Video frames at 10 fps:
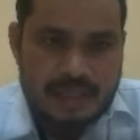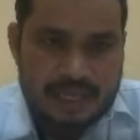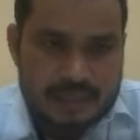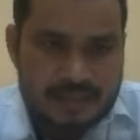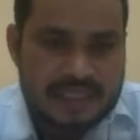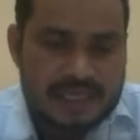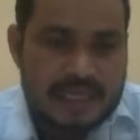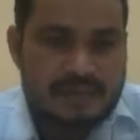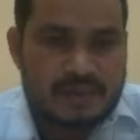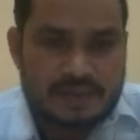expression
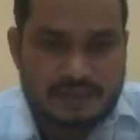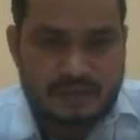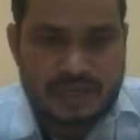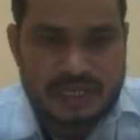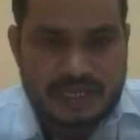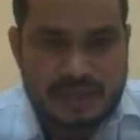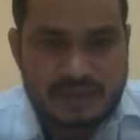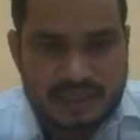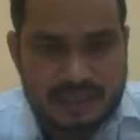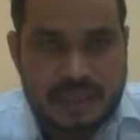level, phonetic
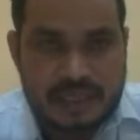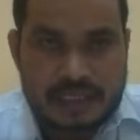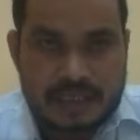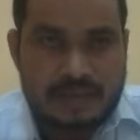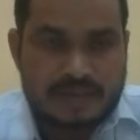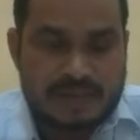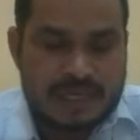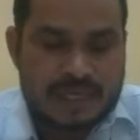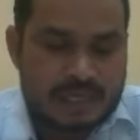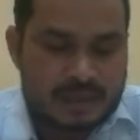level I am
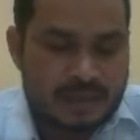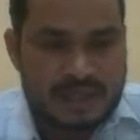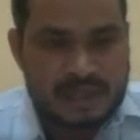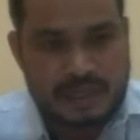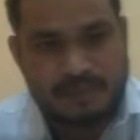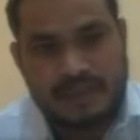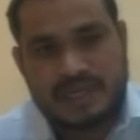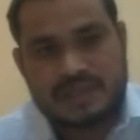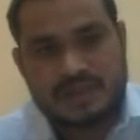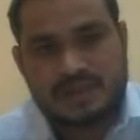talking about the
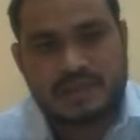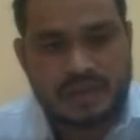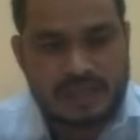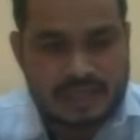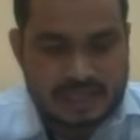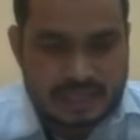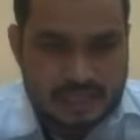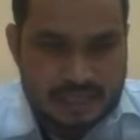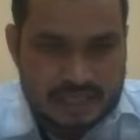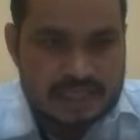comparison to
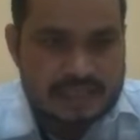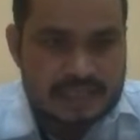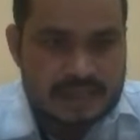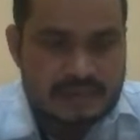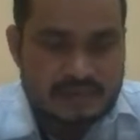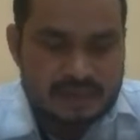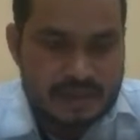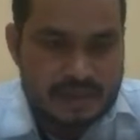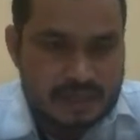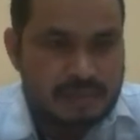English and
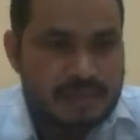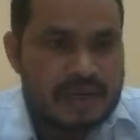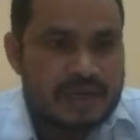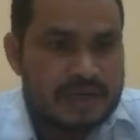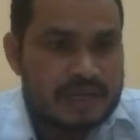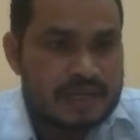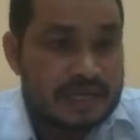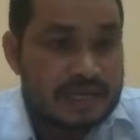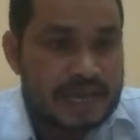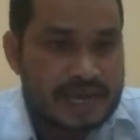Lambada.
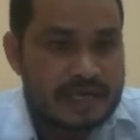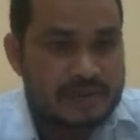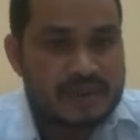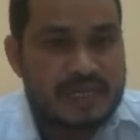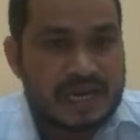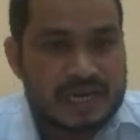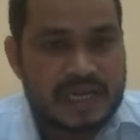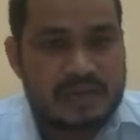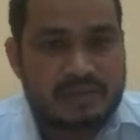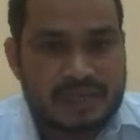In accordance with Halliday
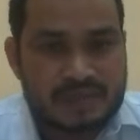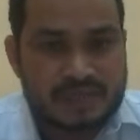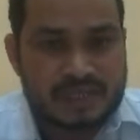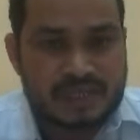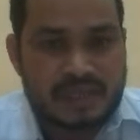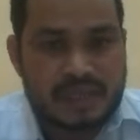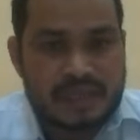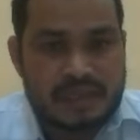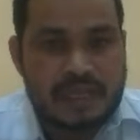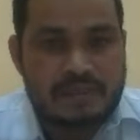and Mathewson,
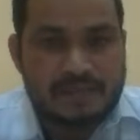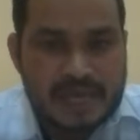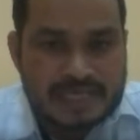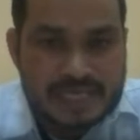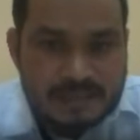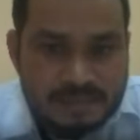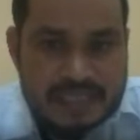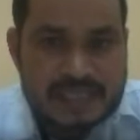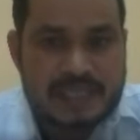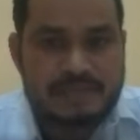the basic
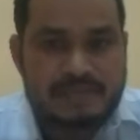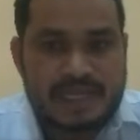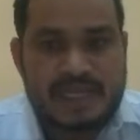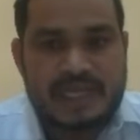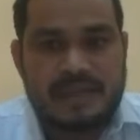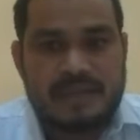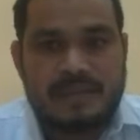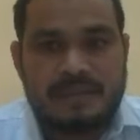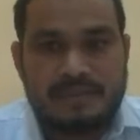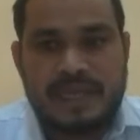function of
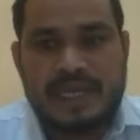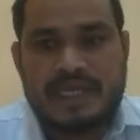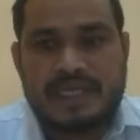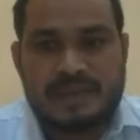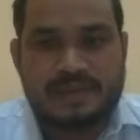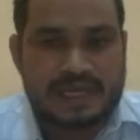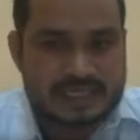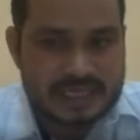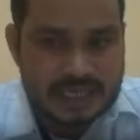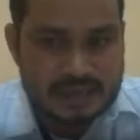meaning gets semantic
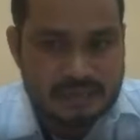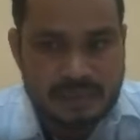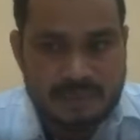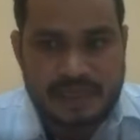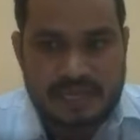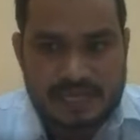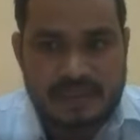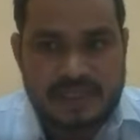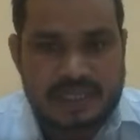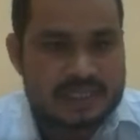stratum of a
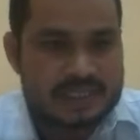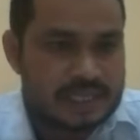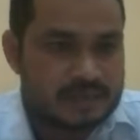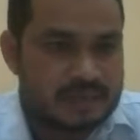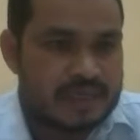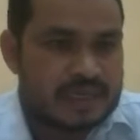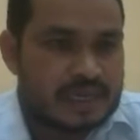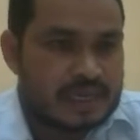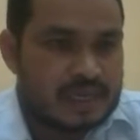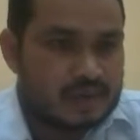language or statement.
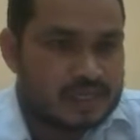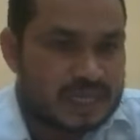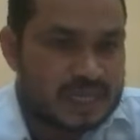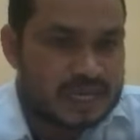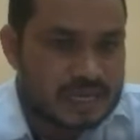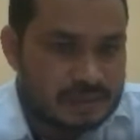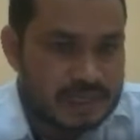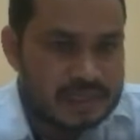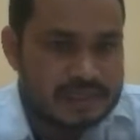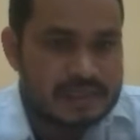Question and
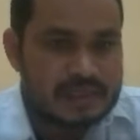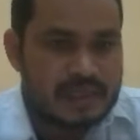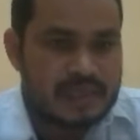commands,